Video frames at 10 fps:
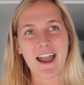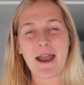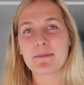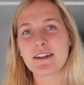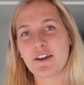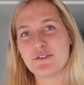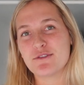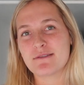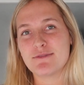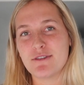I'm gonna go
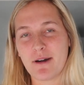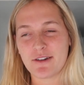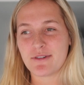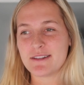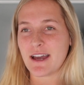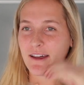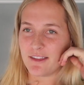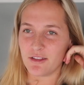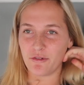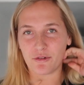do some 200s at
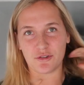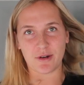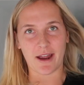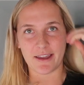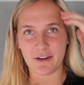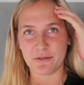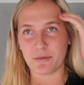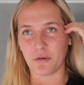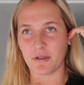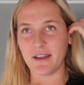the local track here in
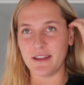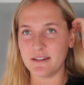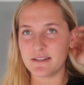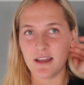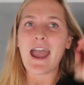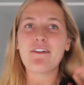Portland.